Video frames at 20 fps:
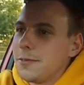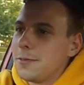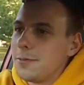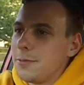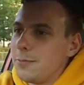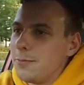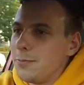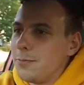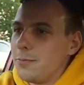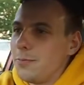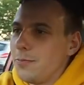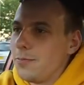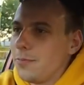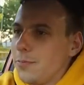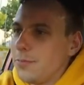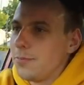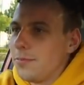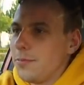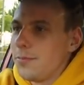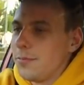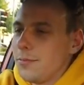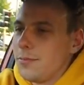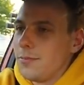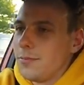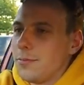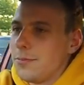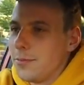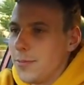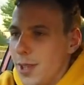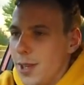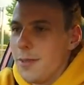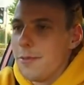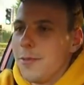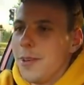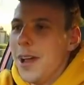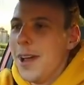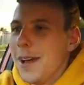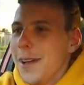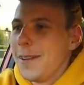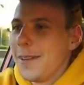
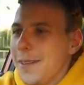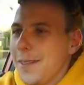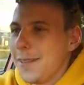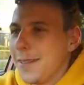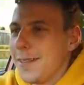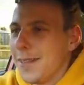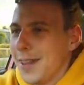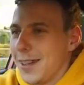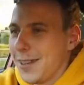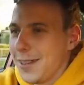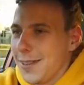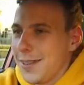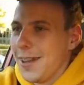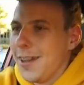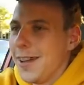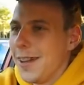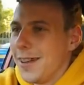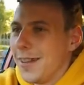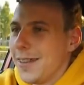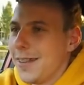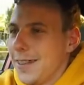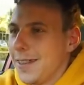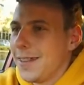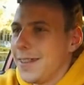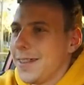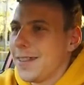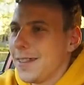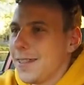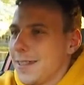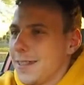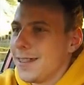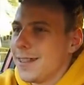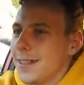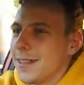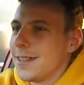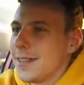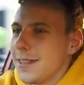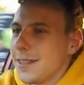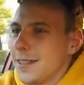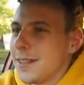This person isn't speaking.